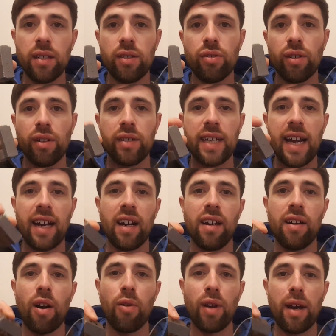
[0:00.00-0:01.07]
try not to
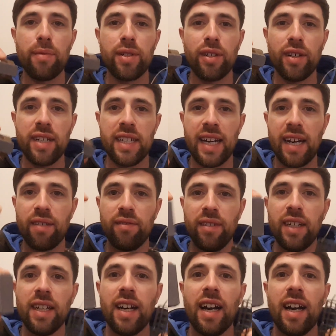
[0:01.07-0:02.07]
hold it upside down,